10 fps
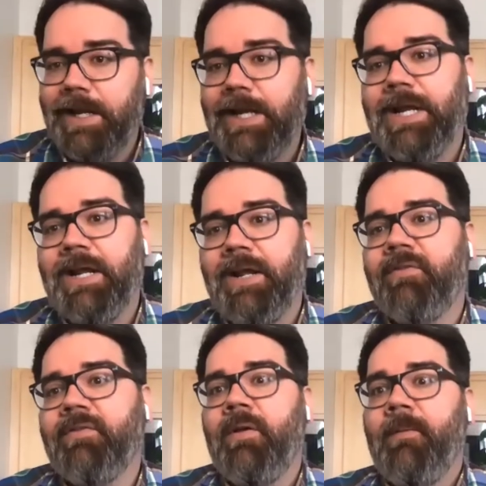are
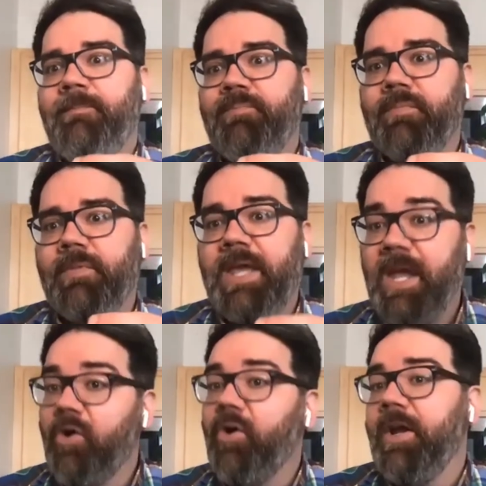seen as
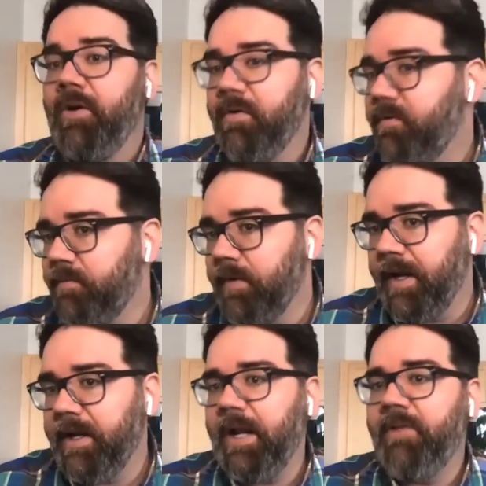carriers,
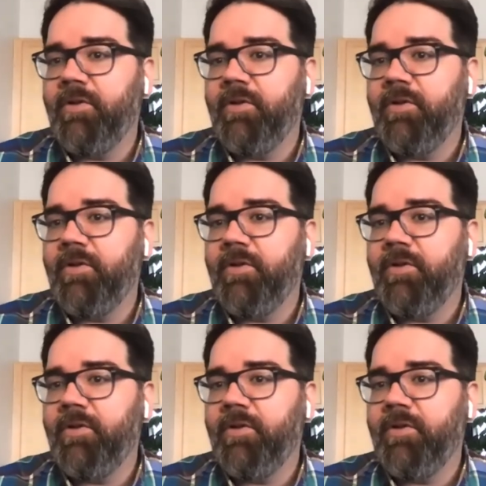right?